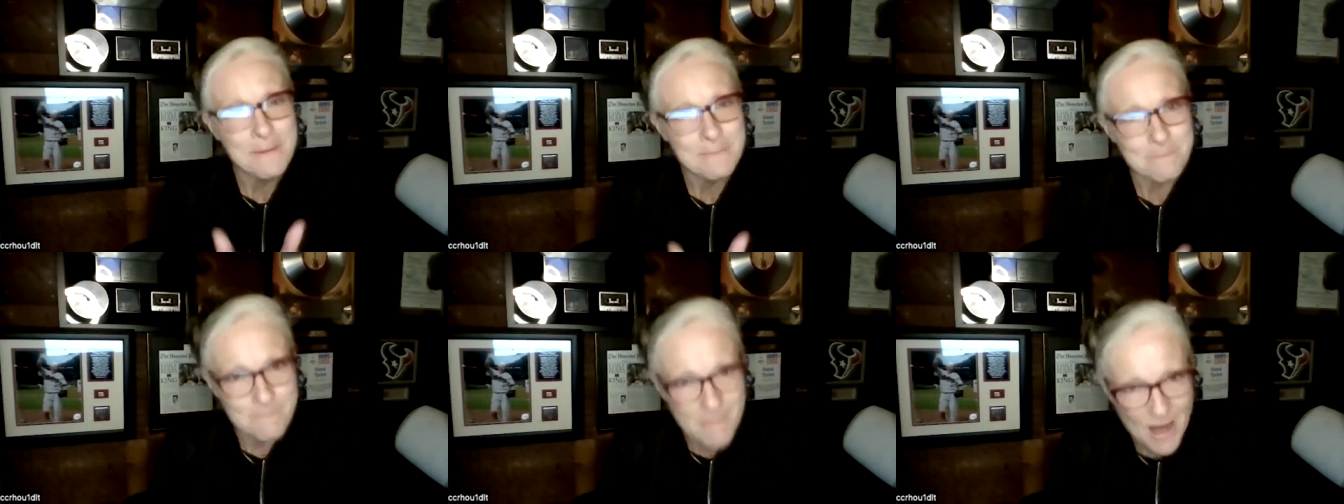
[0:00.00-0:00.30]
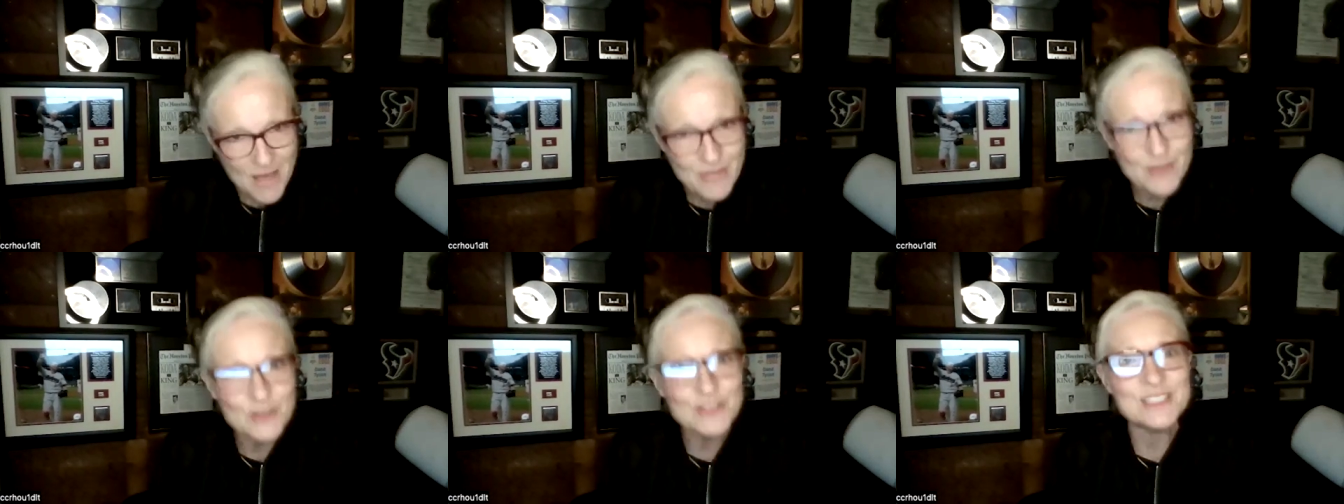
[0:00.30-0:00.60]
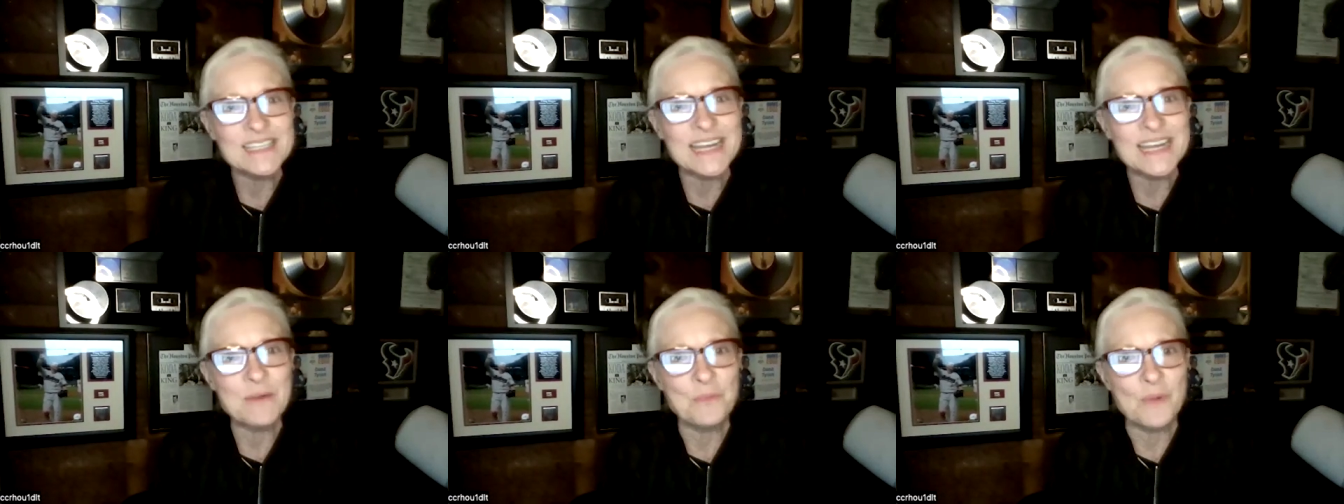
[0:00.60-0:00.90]

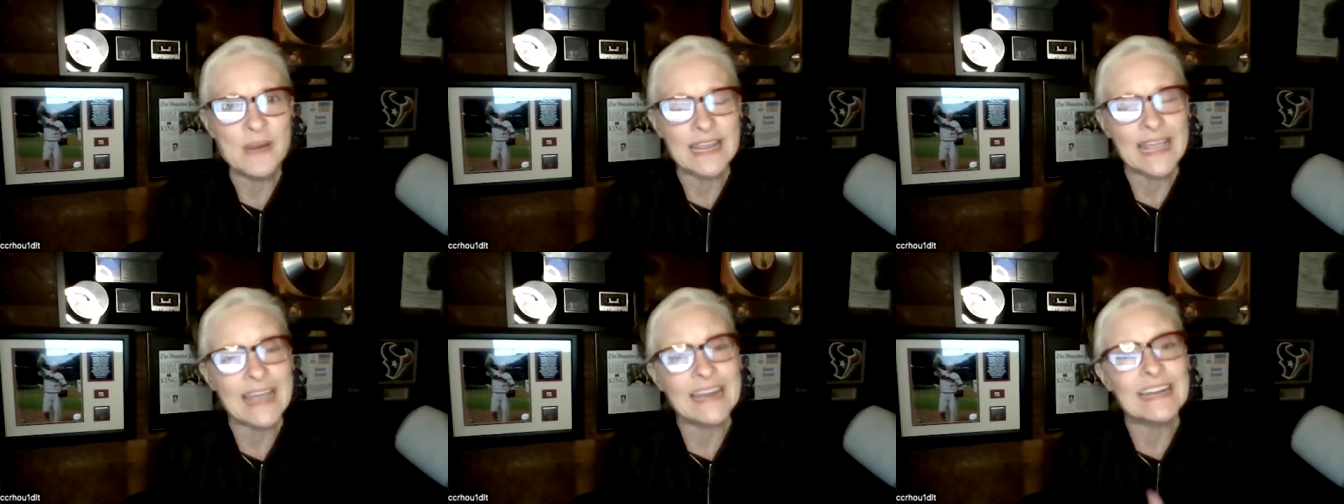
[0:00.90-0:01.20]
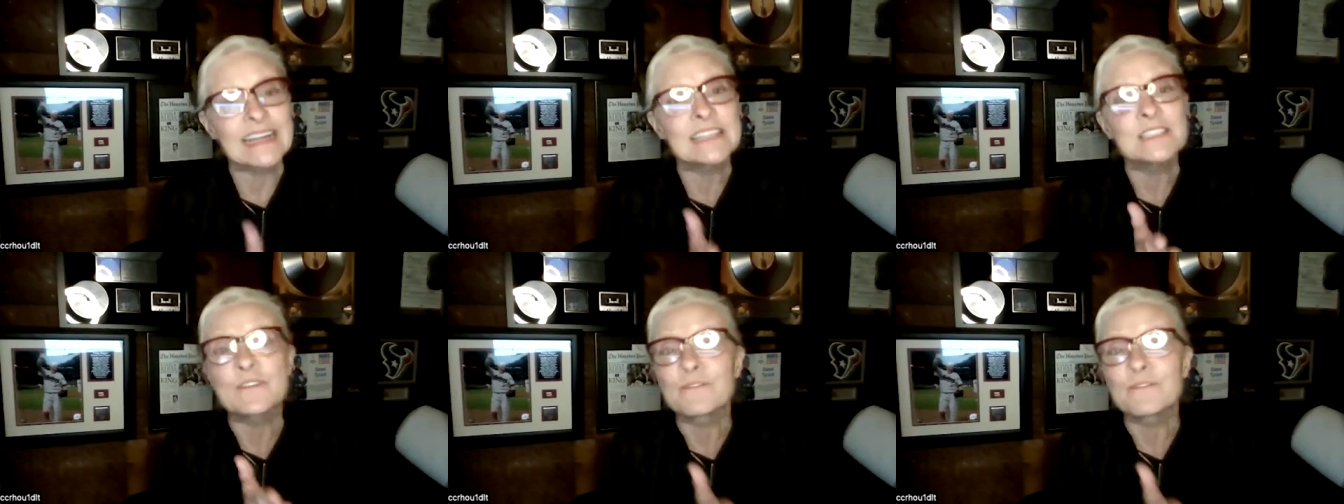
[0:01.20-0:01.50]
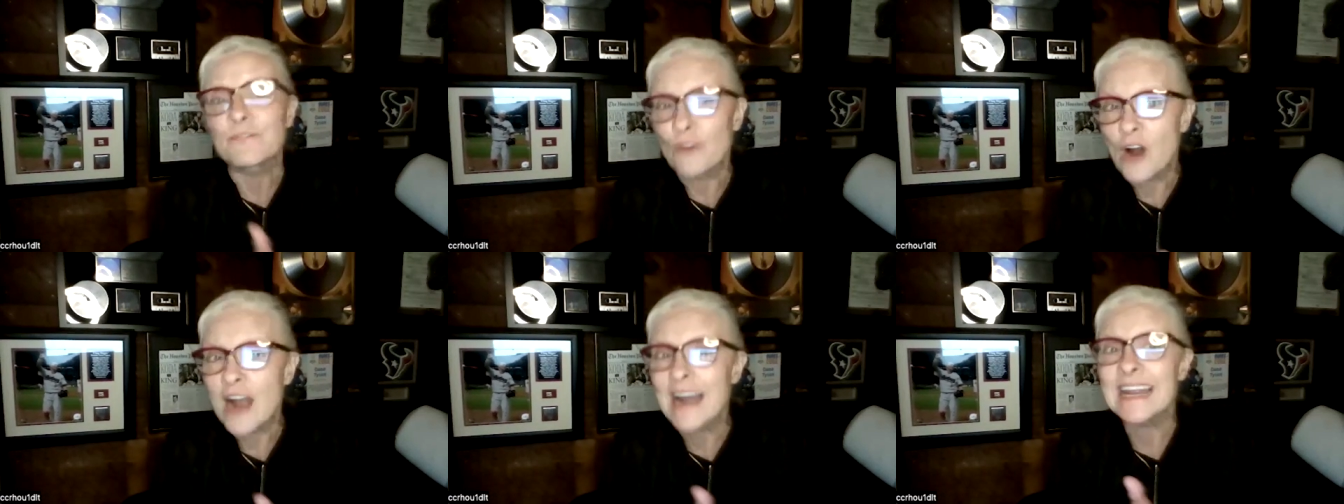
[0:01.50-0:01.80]
Mother's Day weekend. It's a
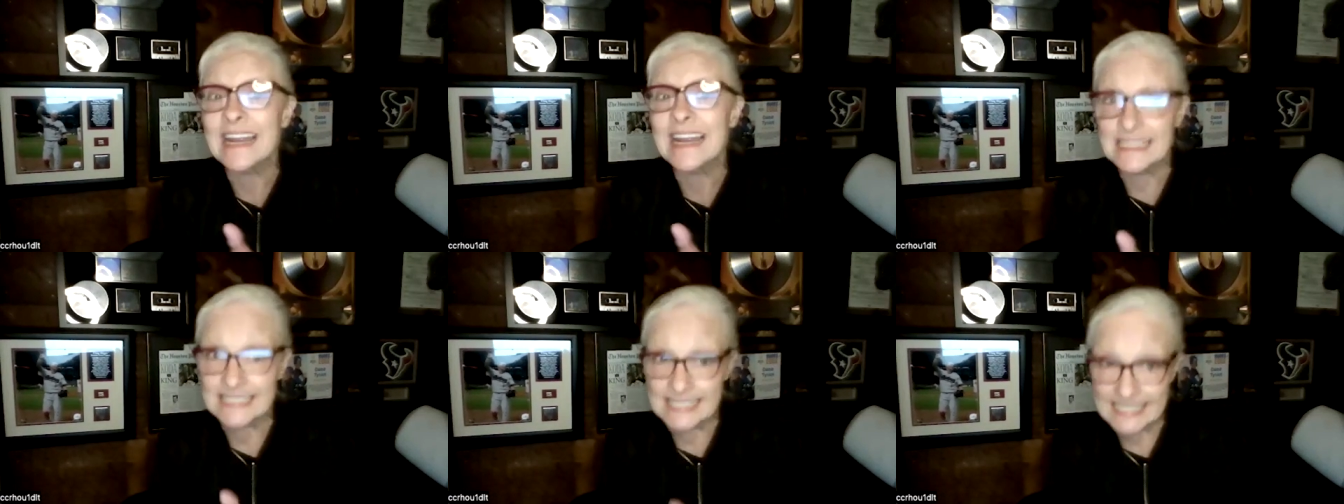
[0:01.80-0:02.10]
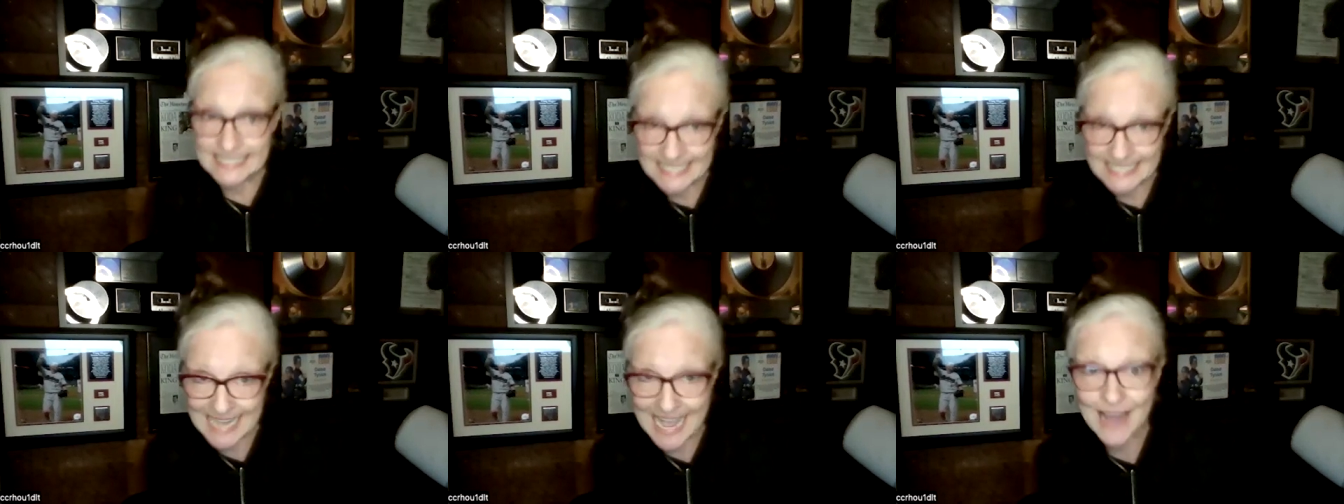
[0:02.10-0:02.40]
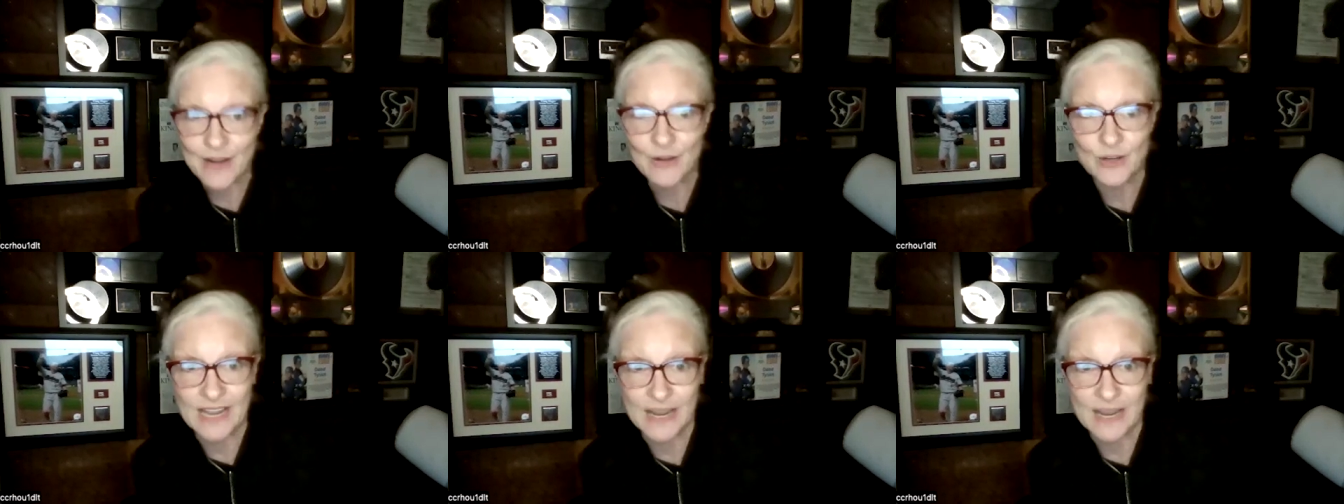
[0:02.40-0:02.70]
Friday and
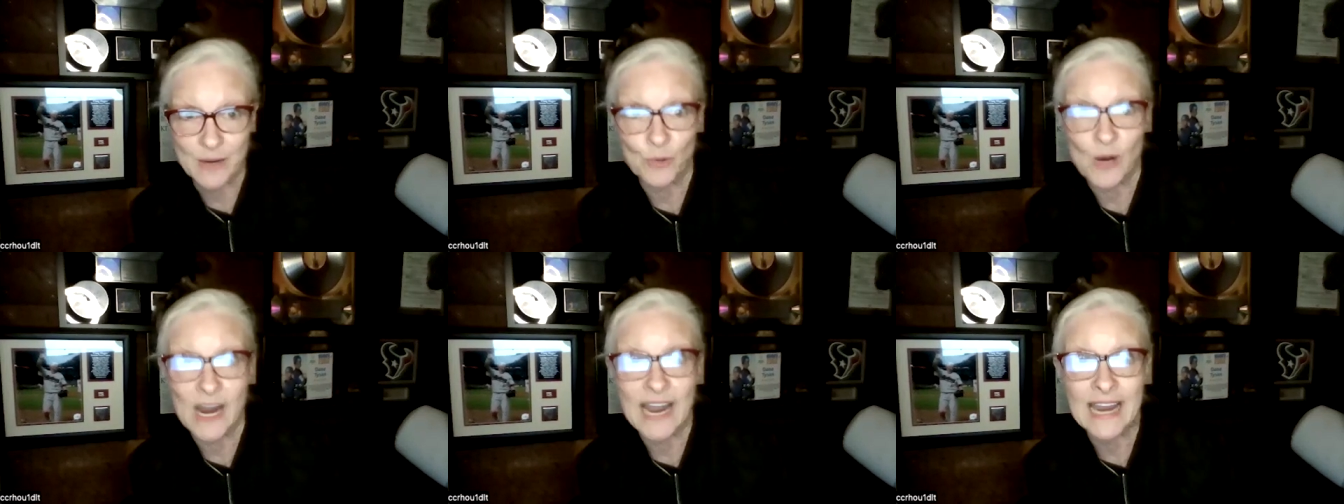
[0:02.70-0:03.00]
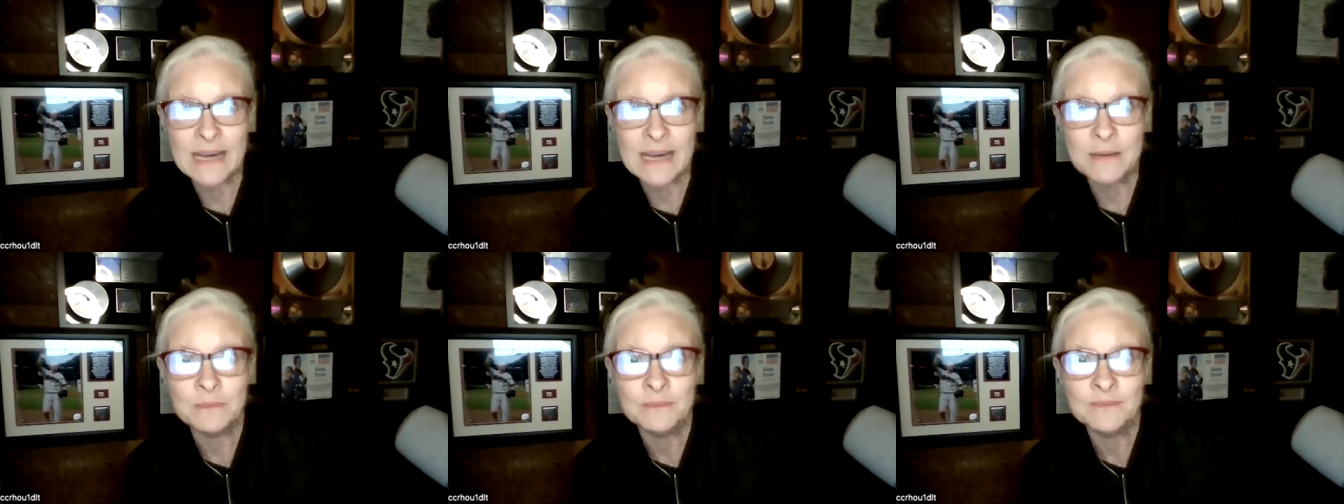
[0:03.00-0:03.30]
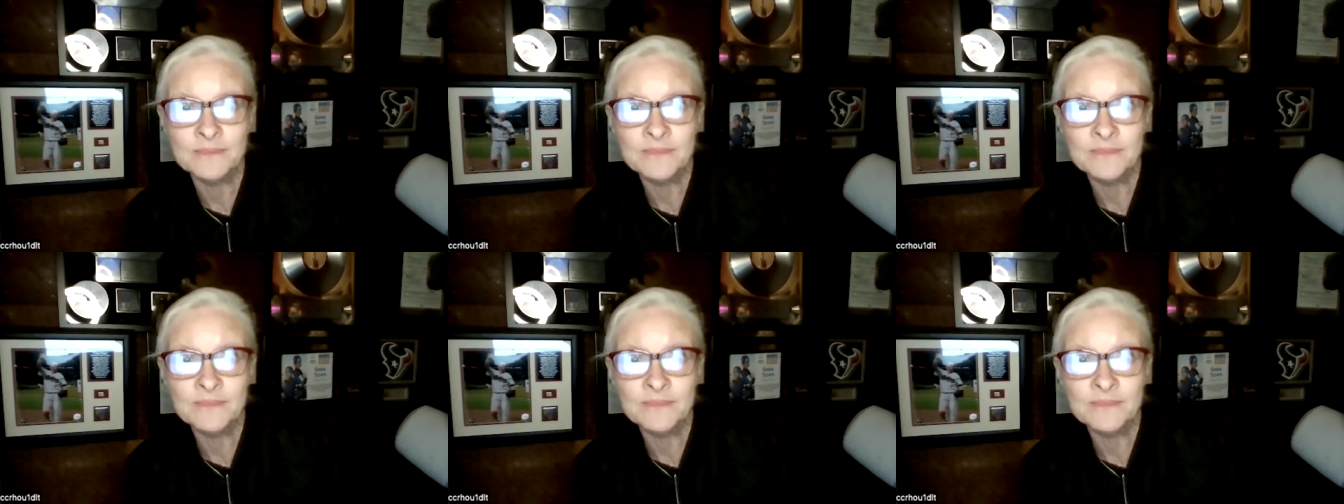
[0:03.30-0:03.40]
Saturday, right?